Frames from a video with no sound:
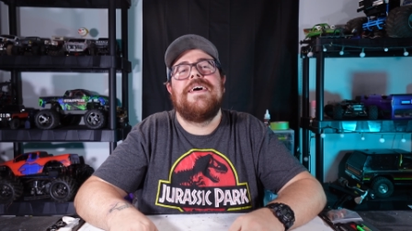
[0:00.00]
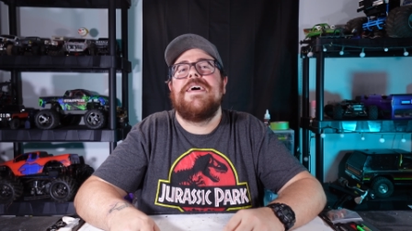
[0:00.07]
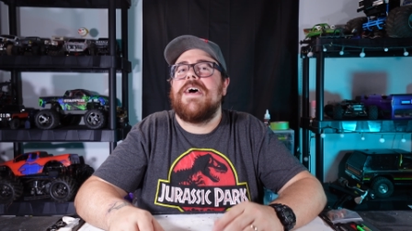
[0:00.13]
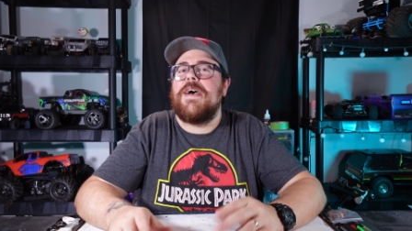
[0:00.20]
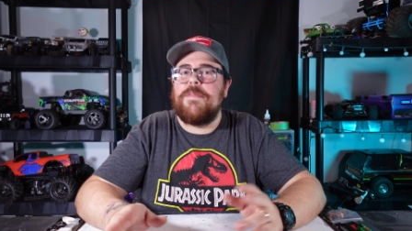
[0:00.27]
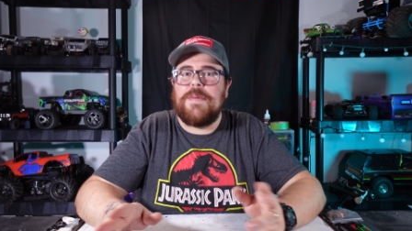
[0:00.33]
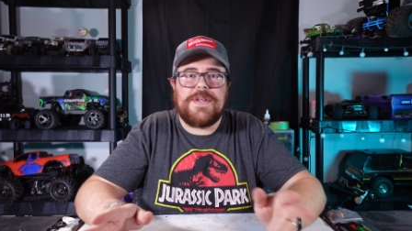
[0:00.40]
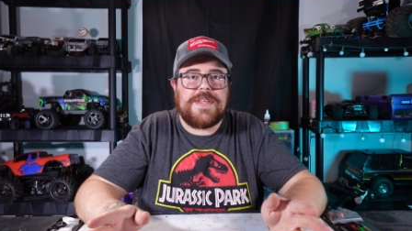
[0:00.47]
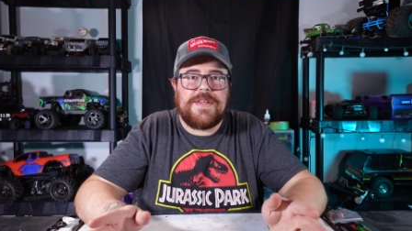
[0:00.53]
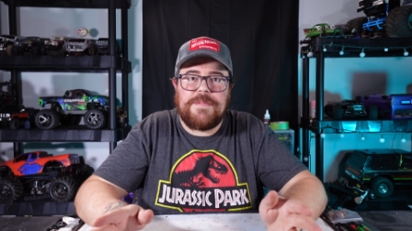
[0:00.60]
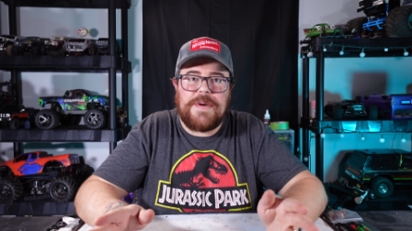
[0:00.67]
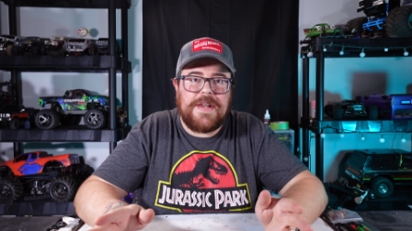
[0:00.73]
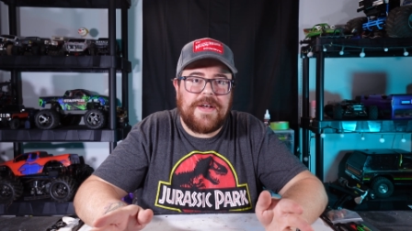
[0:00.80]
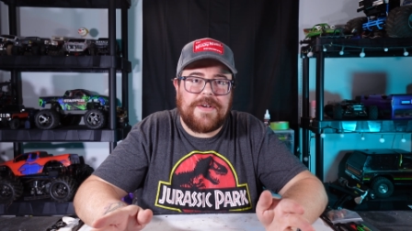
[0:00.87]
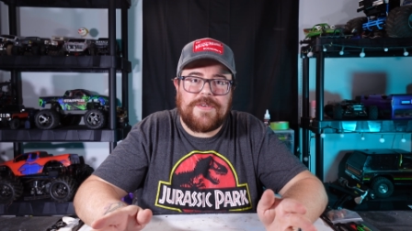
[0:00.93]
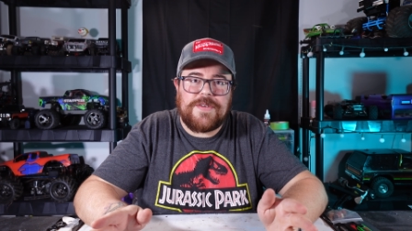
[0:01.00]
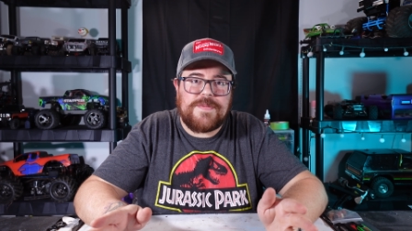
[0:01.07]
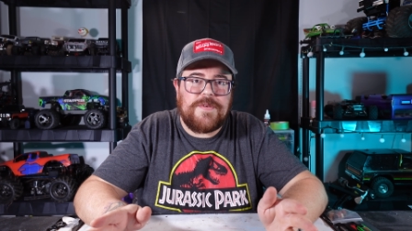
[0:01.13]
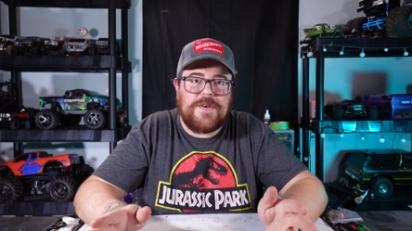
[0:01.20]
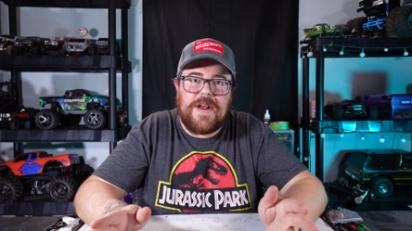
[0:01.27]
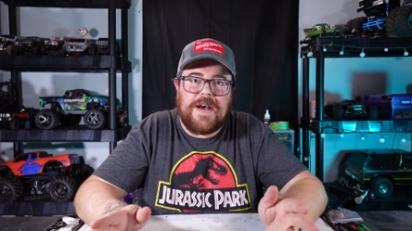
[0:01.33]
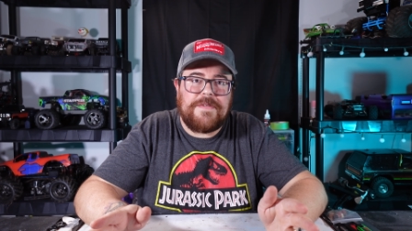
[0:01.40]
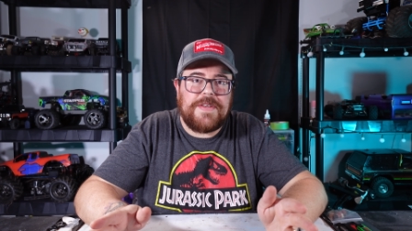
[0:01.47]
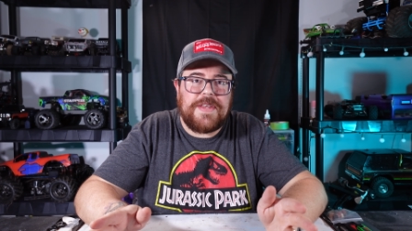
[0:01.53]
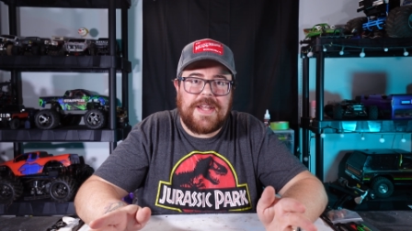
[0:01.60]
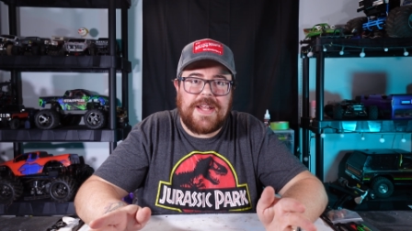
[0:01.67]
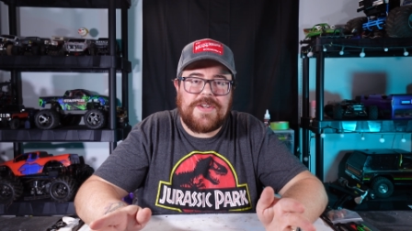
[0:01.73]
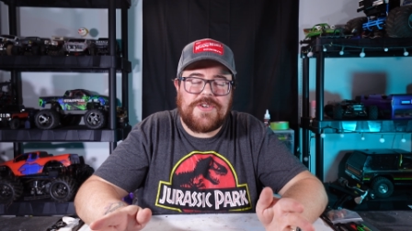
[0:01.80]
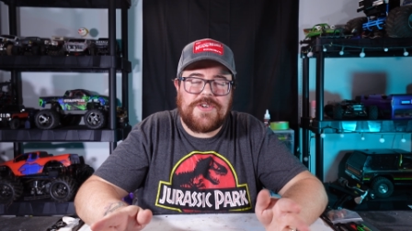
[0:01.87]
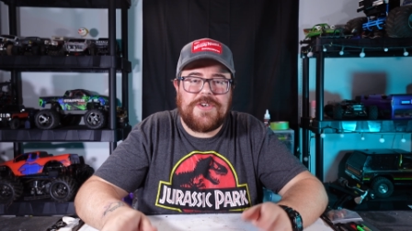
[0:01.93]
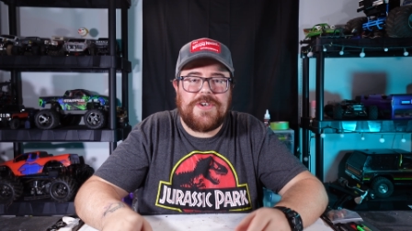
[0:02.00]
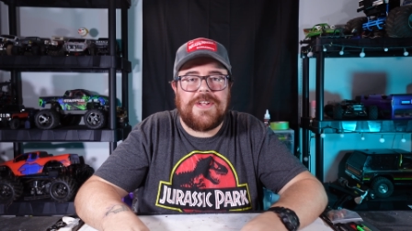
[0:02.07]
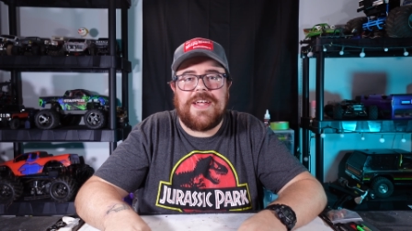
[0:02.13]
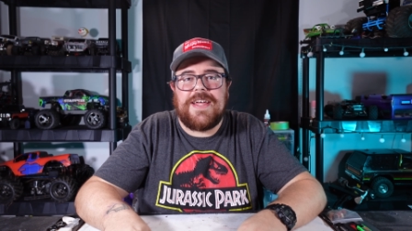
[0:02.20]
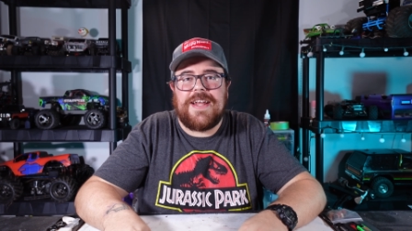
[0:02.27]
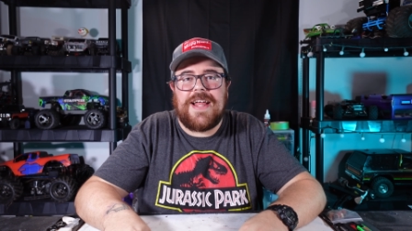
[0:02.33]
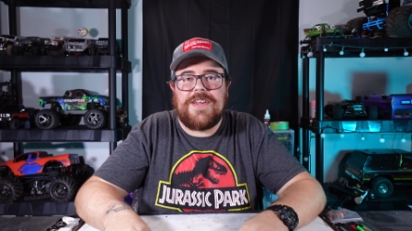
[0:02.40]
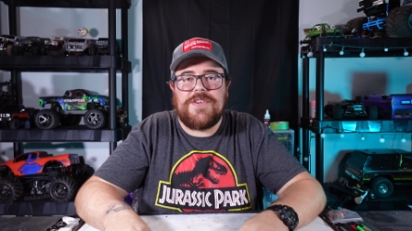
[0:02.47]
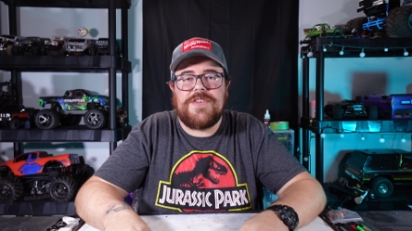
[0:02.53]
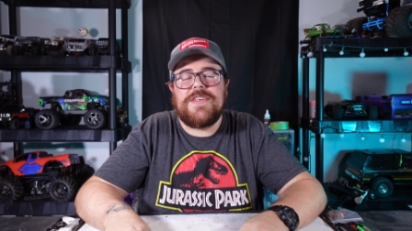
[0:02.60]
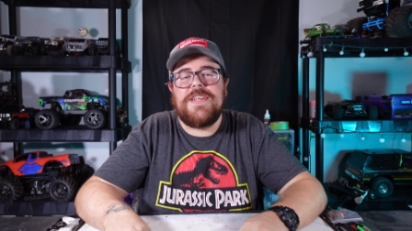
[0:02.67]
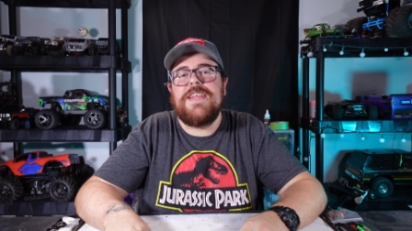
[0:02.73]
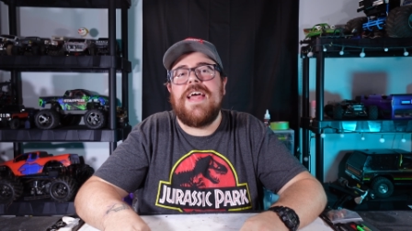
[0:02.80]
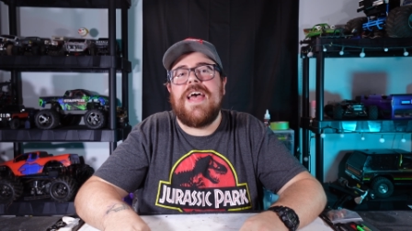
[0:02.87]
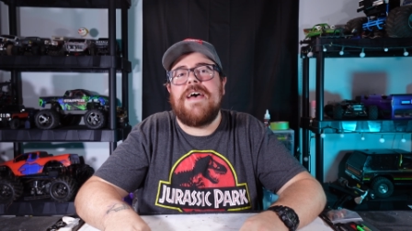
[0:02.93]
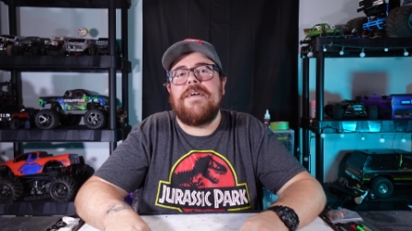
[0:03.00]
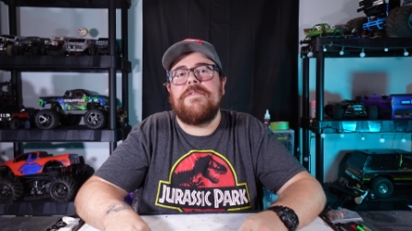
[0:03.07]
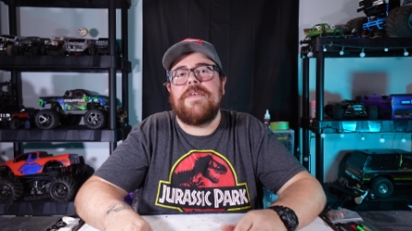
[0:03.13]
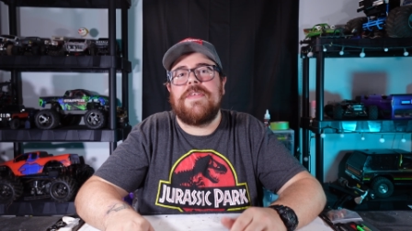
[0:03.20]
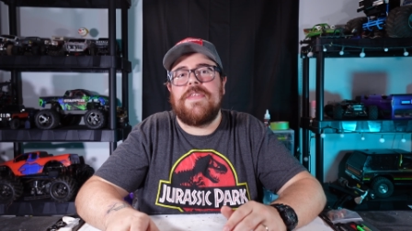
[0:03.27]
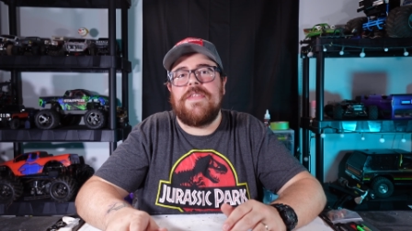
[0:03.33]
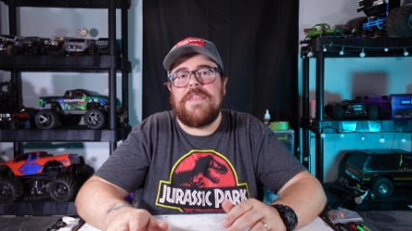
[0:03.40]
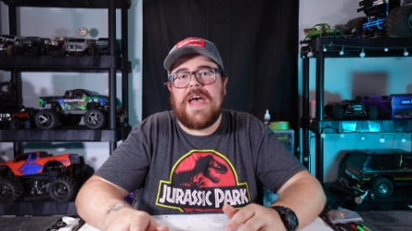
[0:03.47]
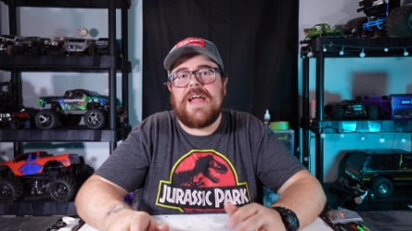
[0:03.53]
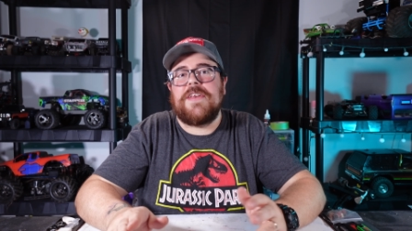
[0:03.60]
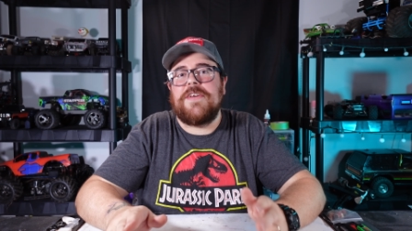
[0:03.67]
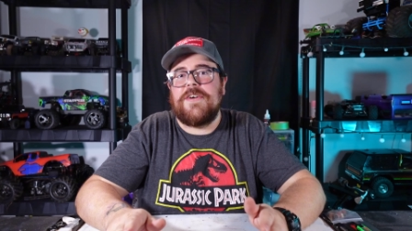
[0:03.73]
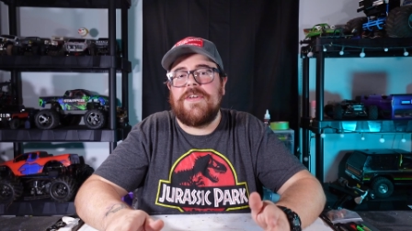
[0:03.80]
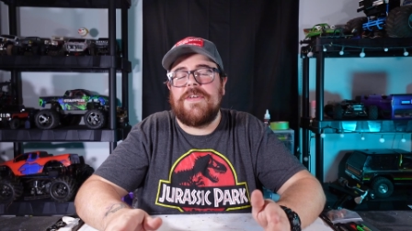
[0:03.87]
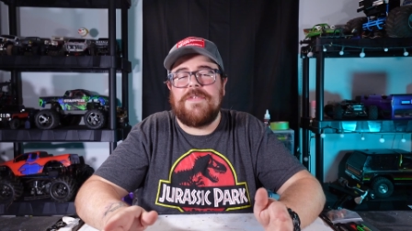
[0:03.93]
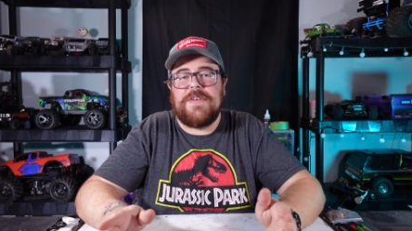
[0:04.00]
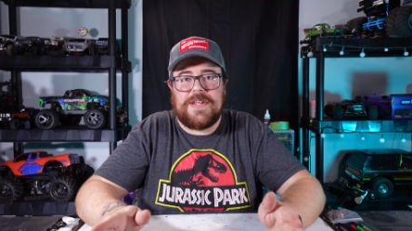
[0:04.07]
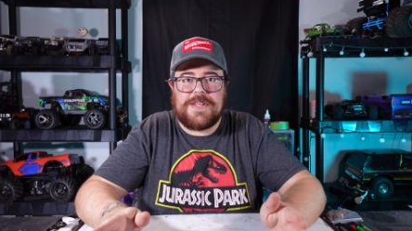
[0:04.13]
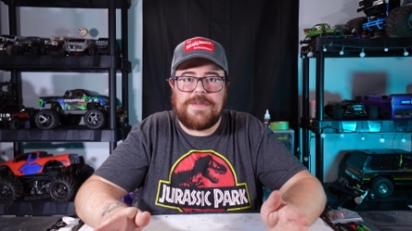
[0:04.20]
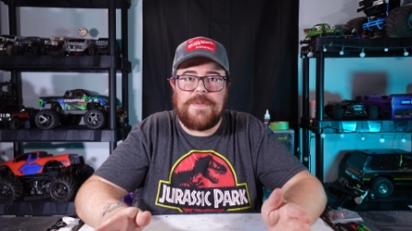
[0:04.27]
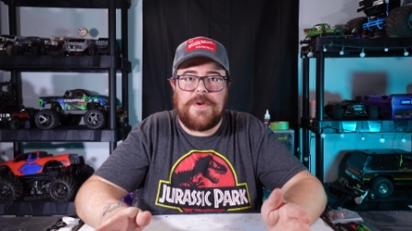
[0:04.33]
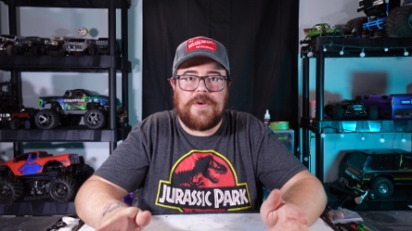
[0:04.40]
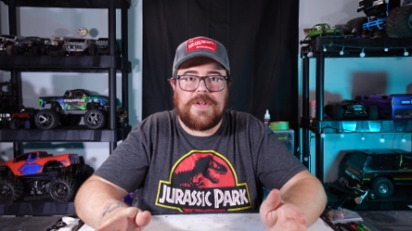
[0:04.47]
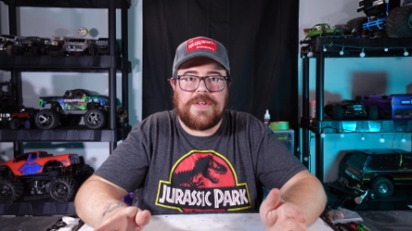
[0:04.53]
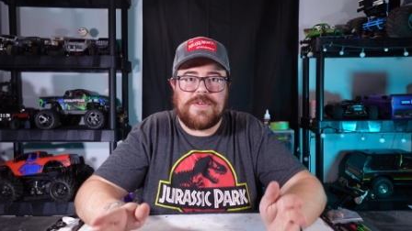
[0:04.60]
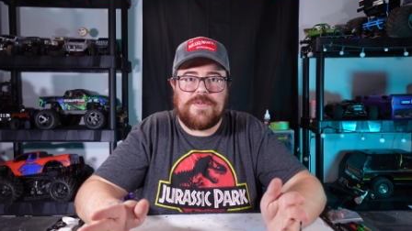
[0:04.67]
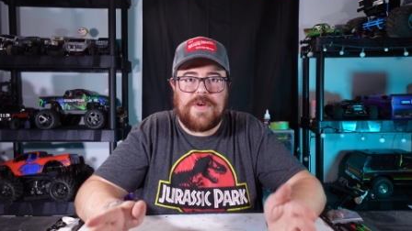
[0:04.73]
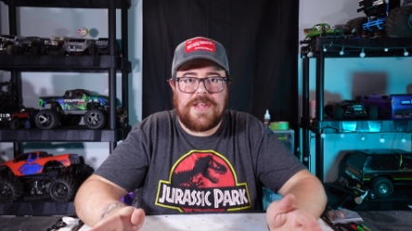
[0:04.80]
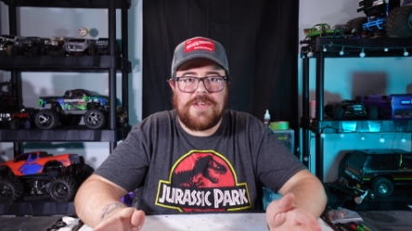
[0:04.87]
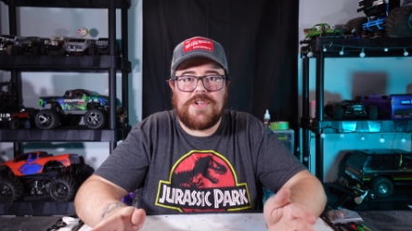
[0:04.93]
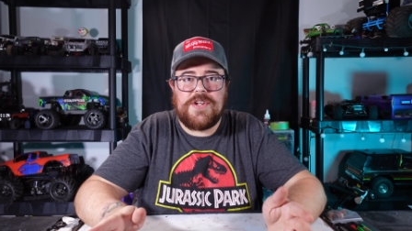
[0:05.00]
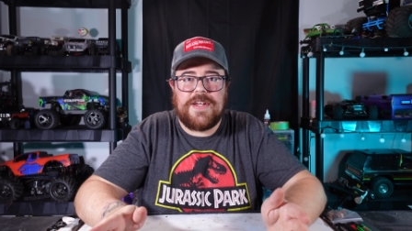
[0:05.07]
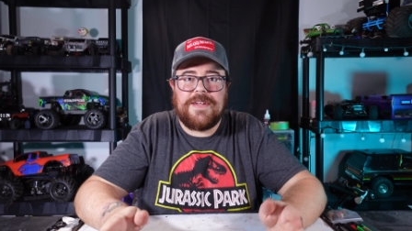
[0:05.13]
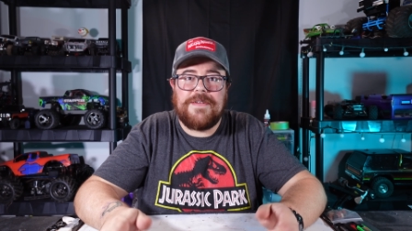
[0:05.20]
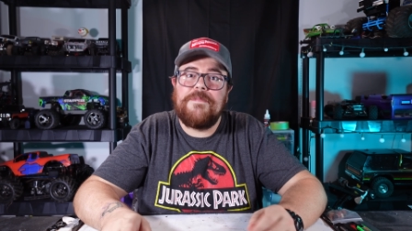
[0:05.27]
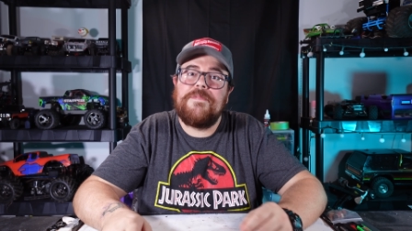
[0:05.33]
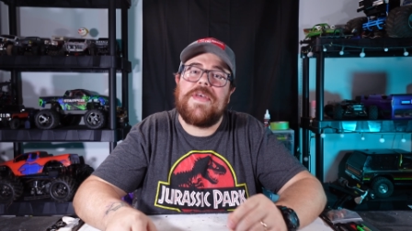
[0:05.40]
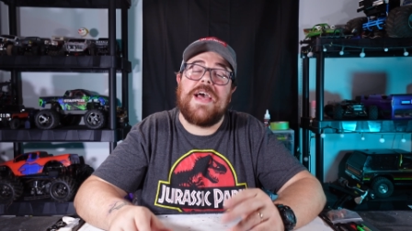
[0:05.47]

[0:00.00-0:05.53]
I busted my knuckles more often than I should, and I just didn't have that good of an experience wrenching.